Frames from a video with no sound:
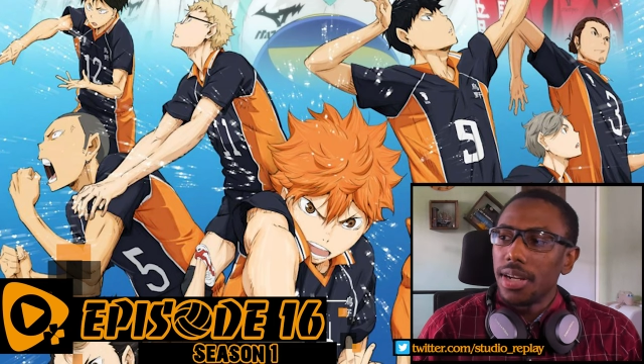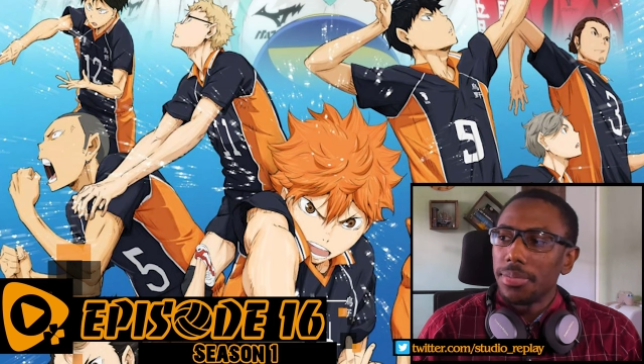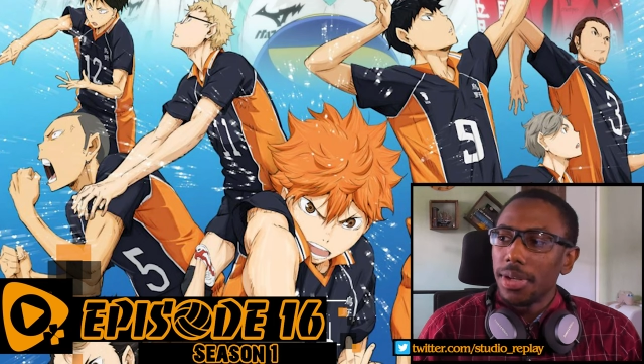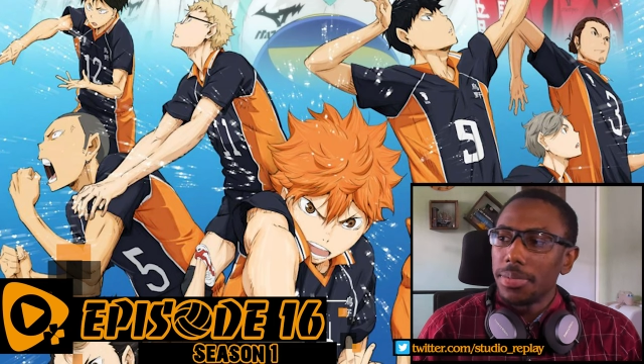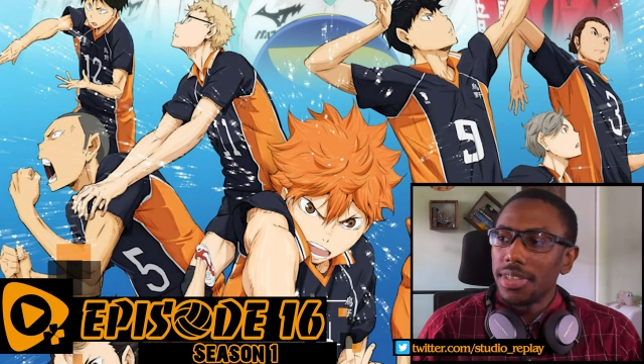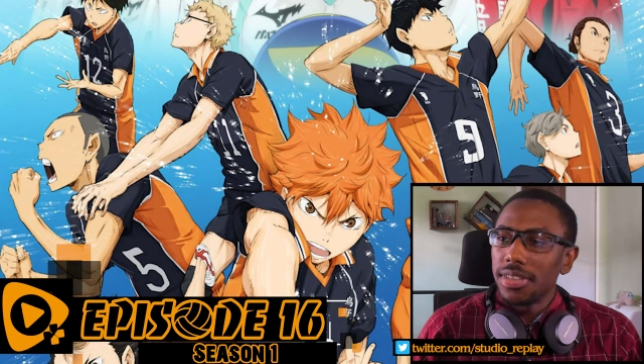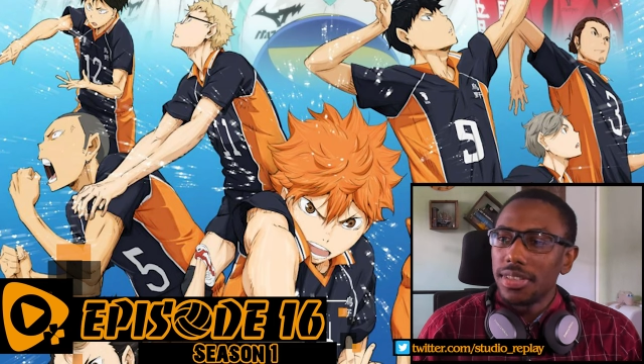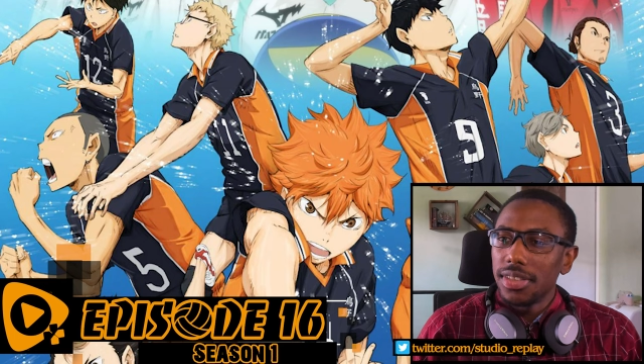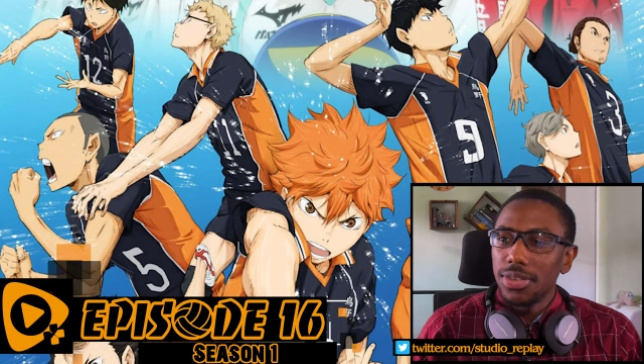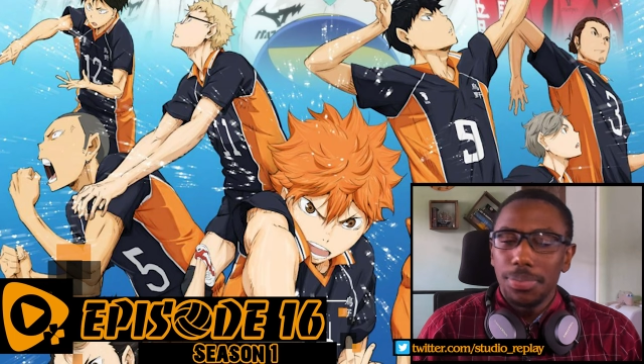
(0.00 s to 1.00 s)

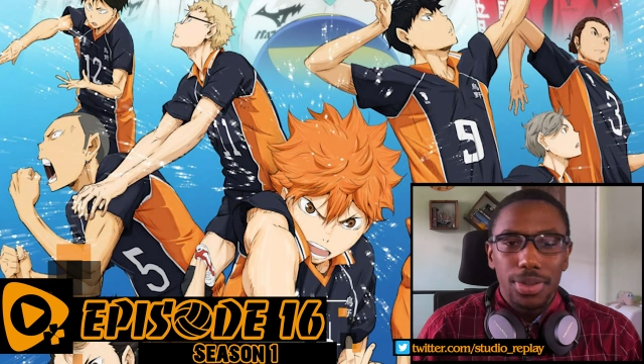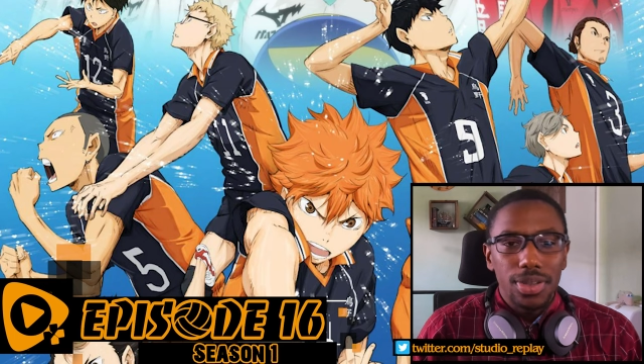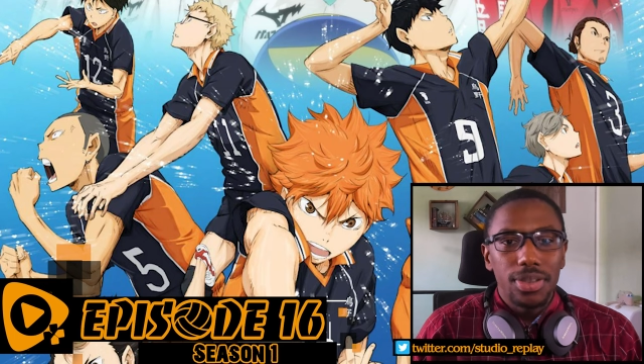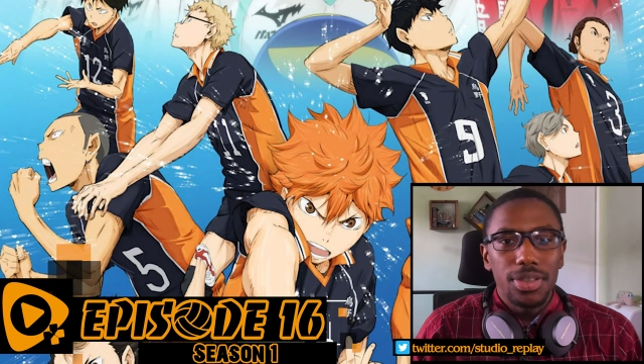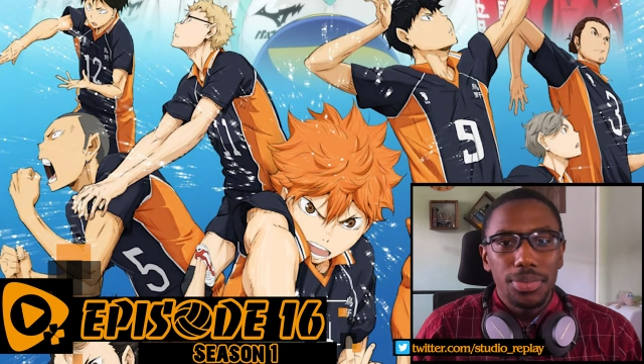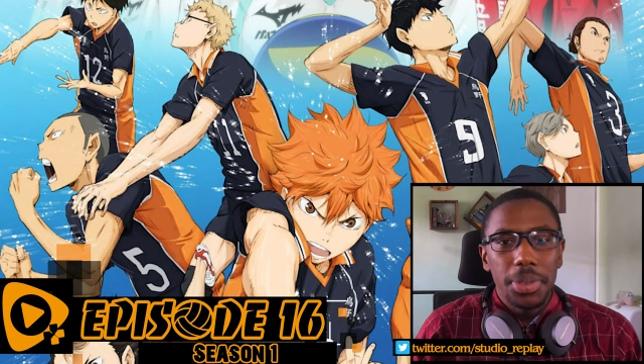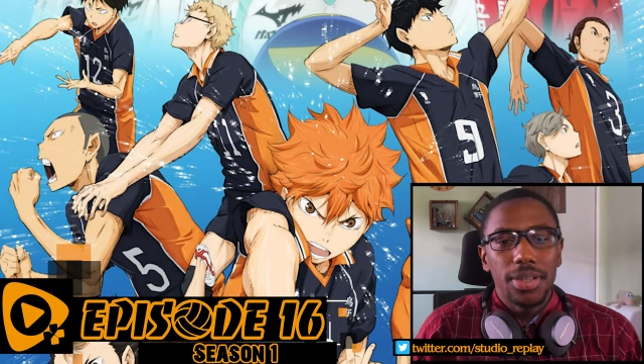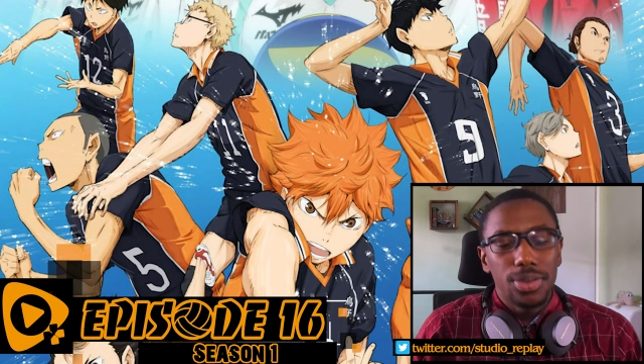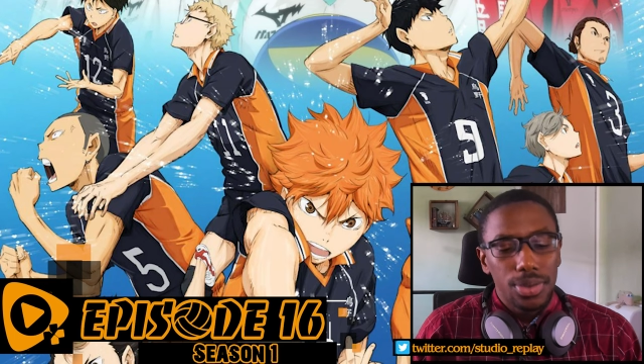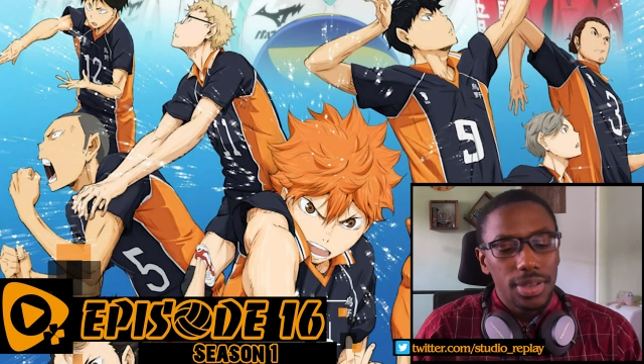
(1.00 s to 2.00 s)
You'd be
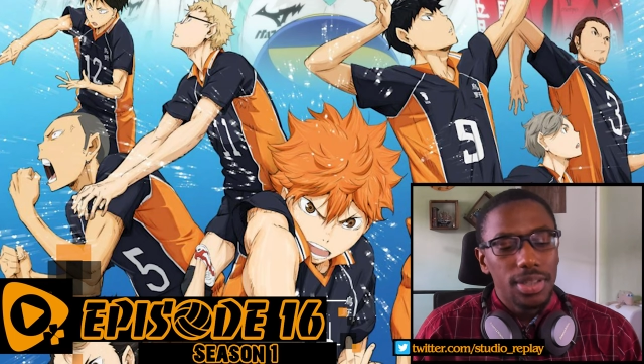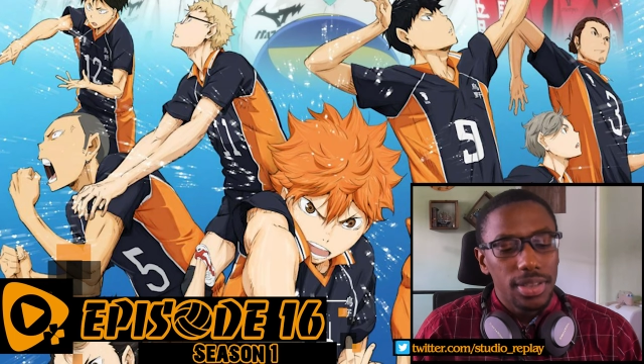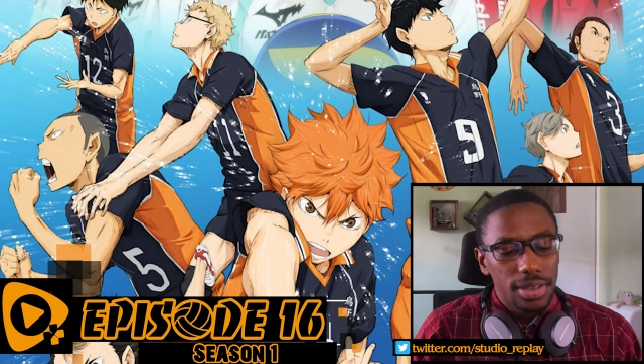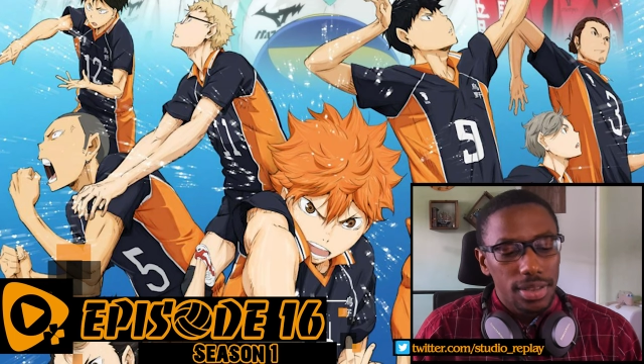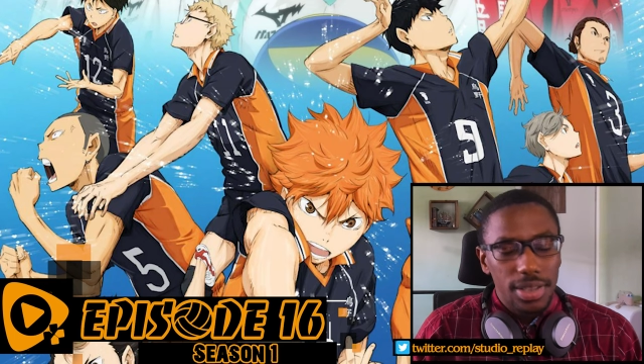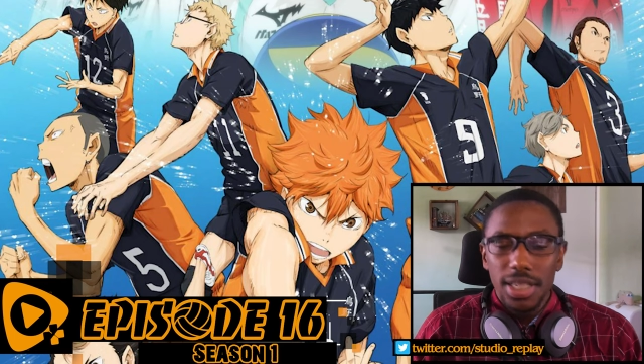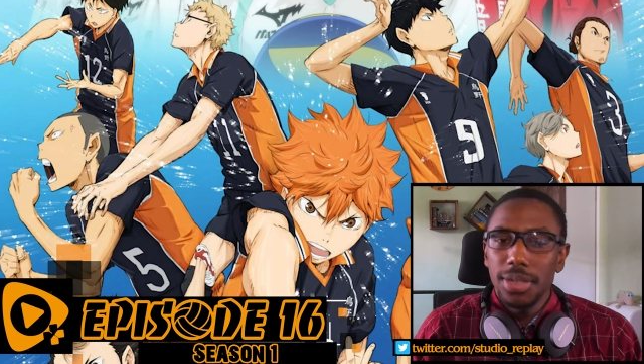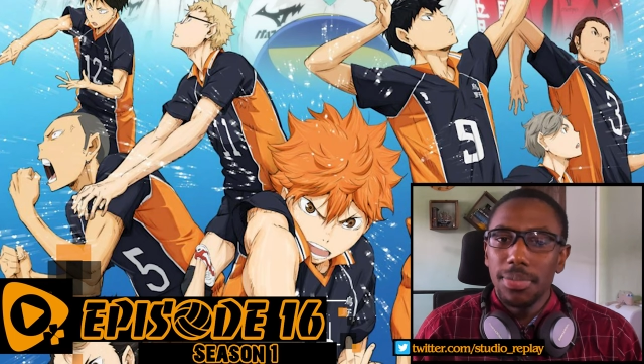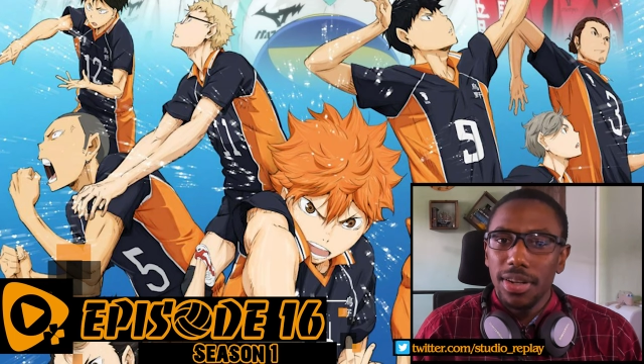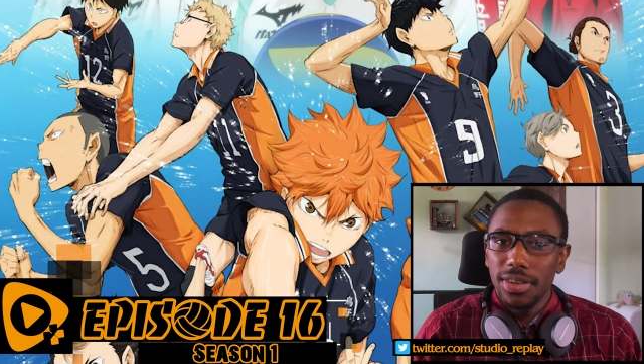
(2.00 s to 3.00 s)
doing the
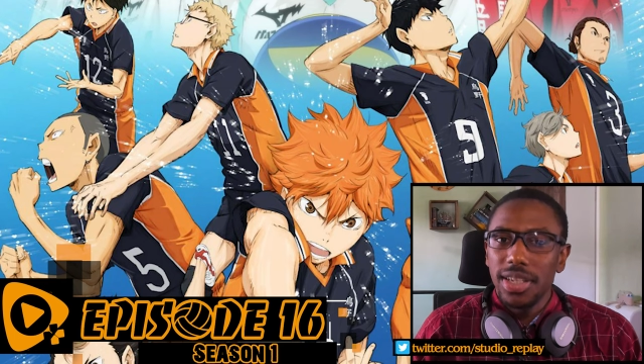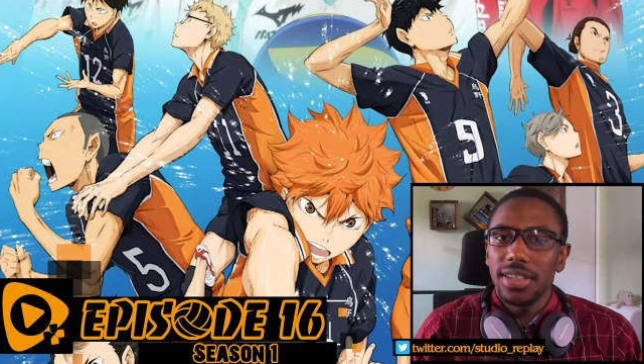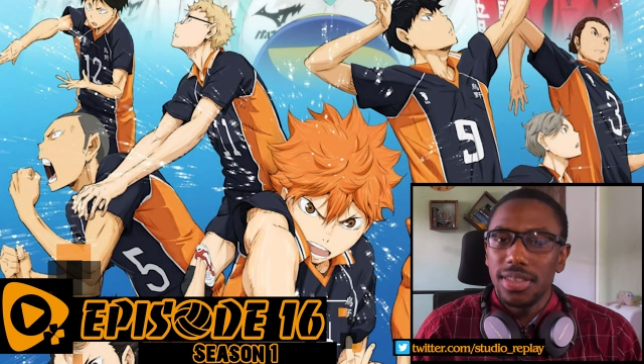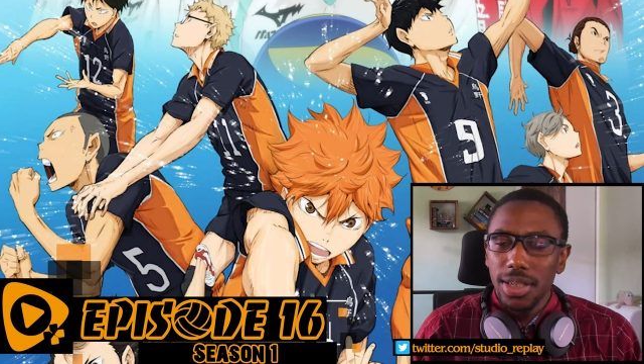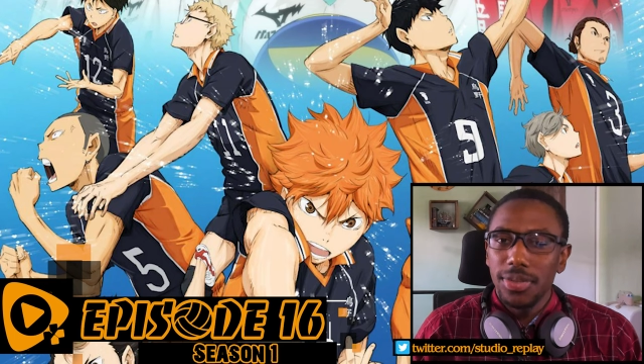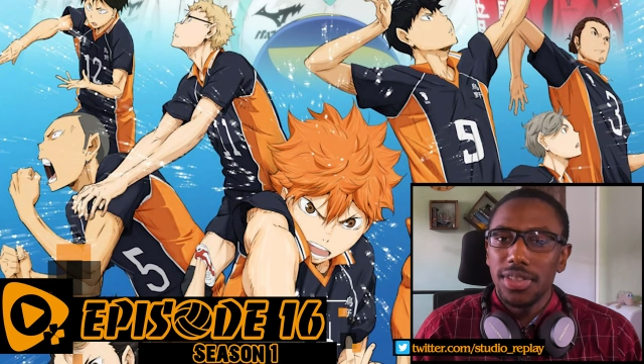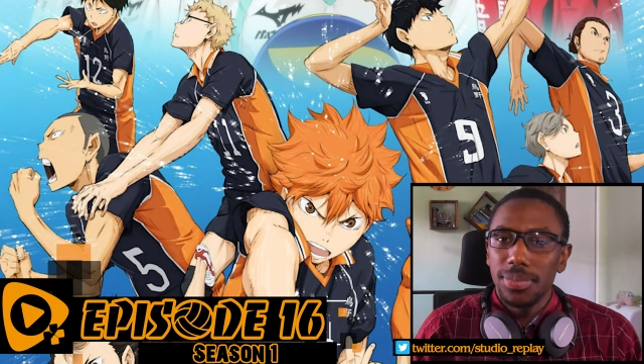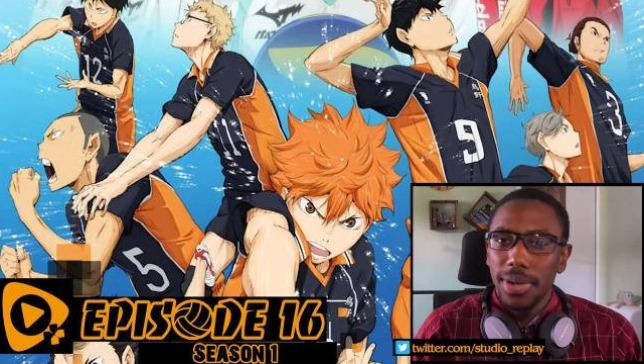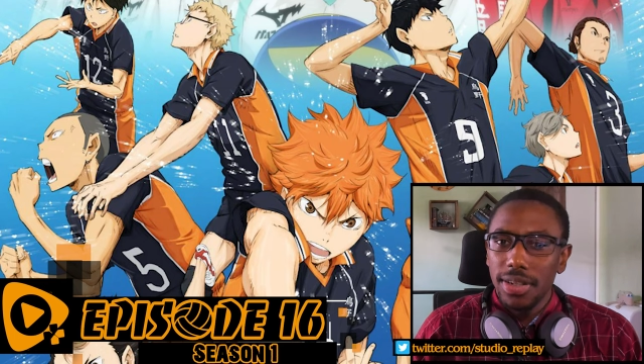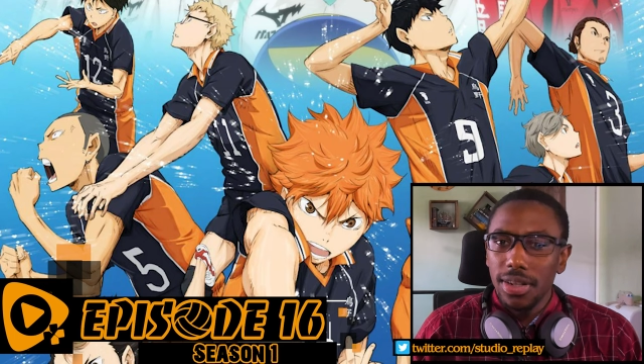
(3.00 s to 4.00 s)
team a great
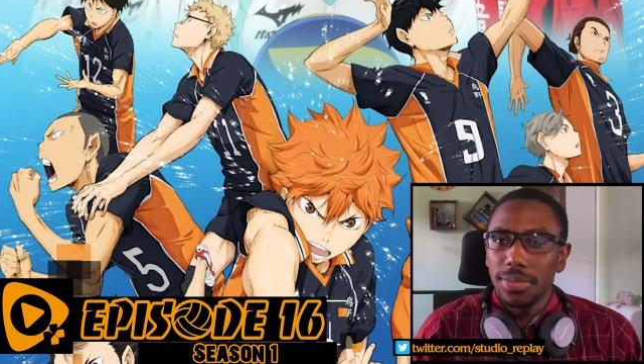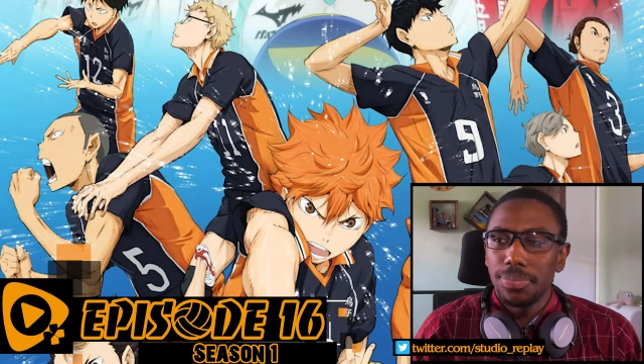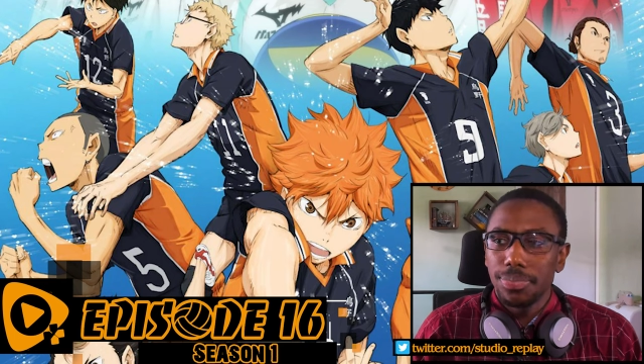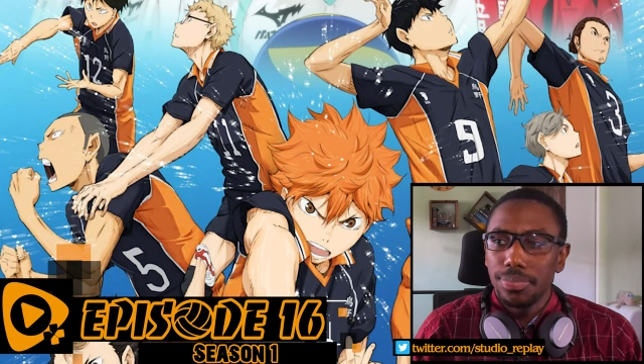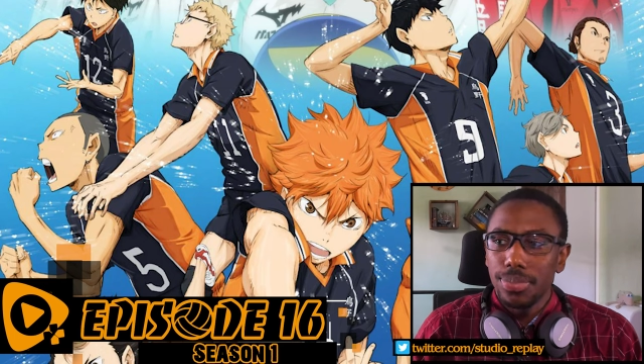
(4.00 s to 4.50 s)
disservice by not